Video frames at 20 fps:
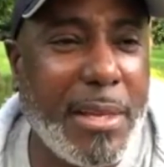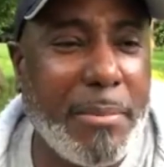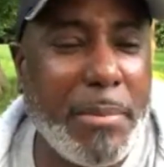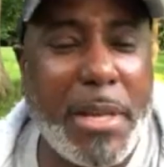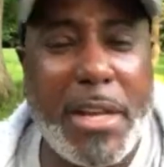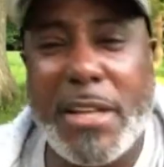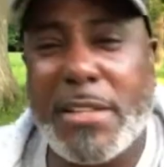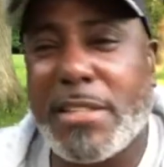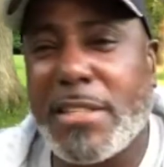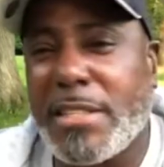
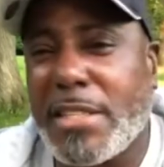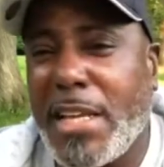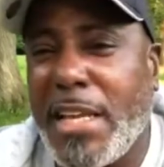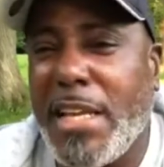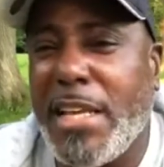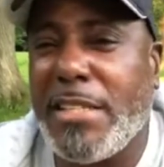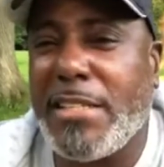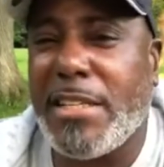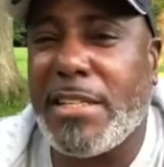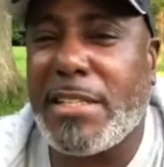Because it's
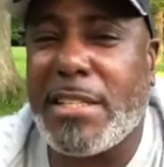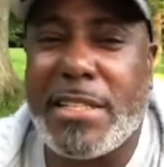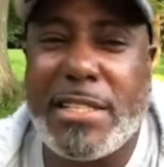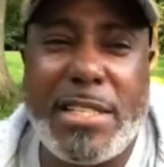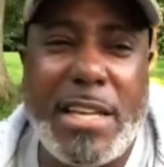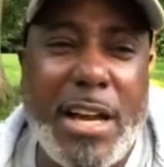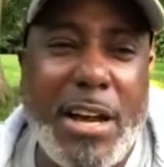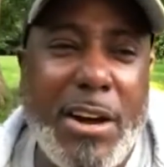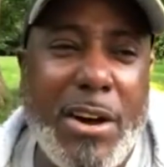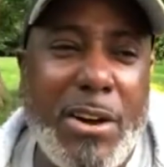easy to
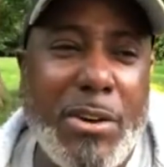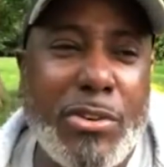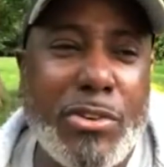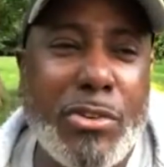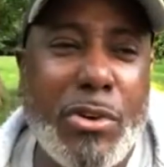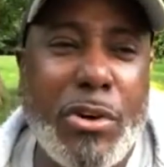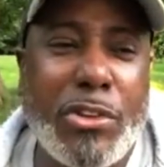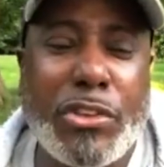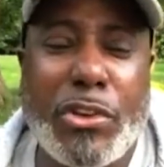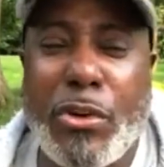tell
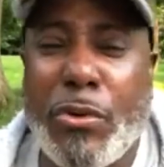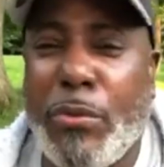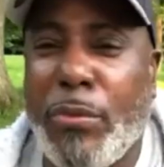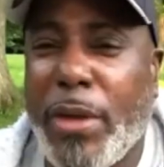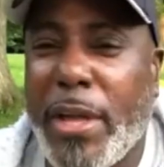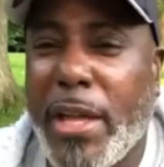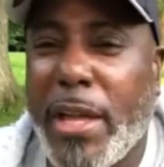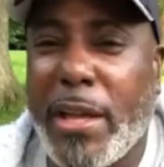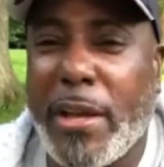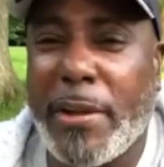North
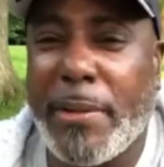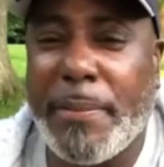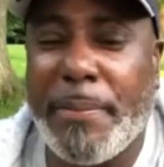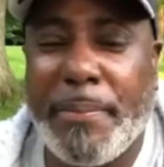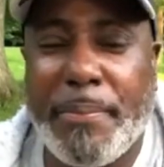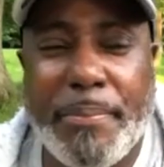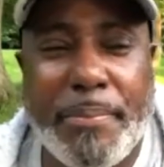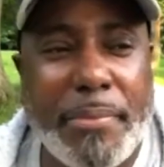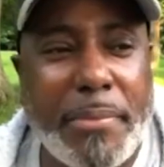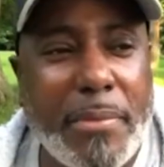Korea
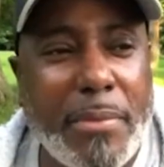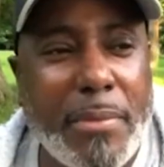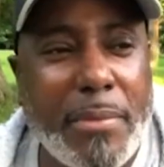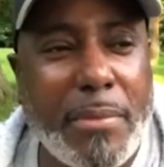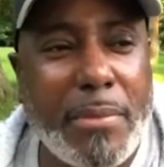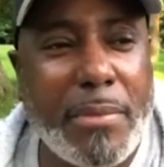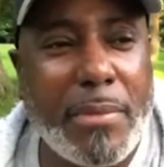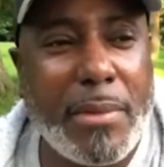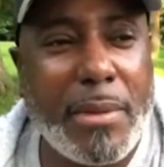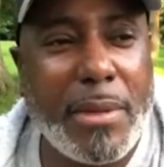
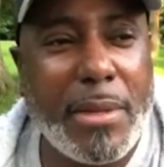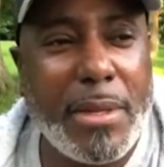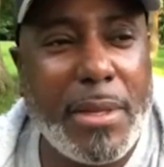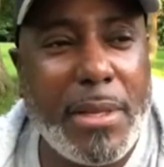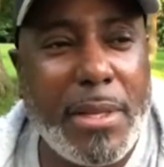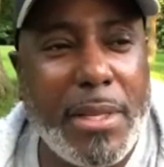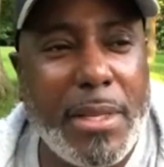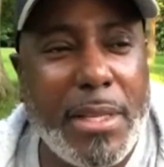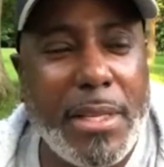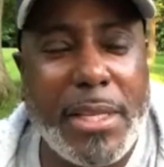
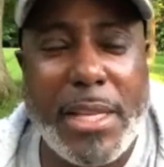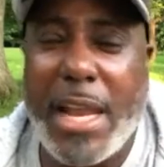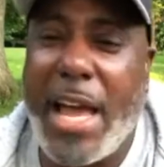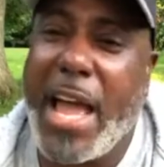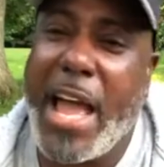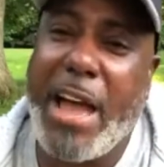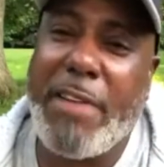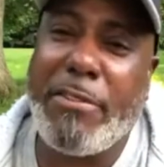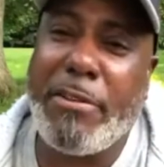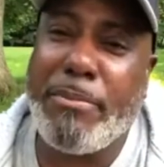that
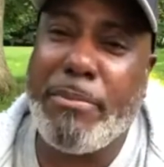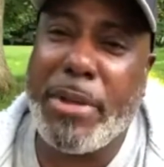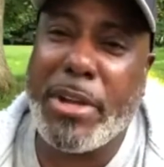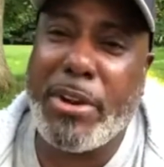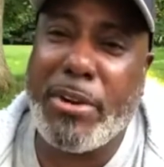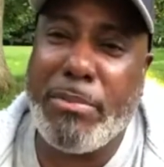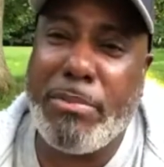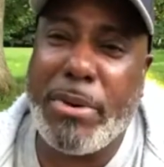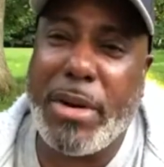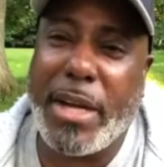I have a
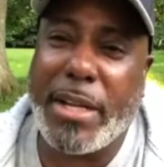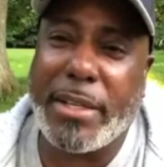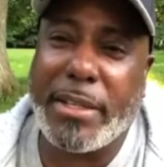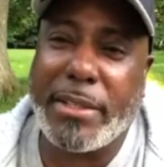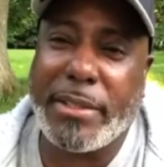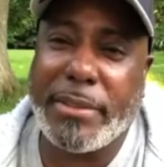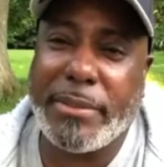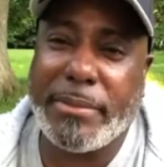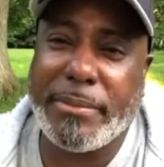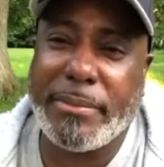bigger button.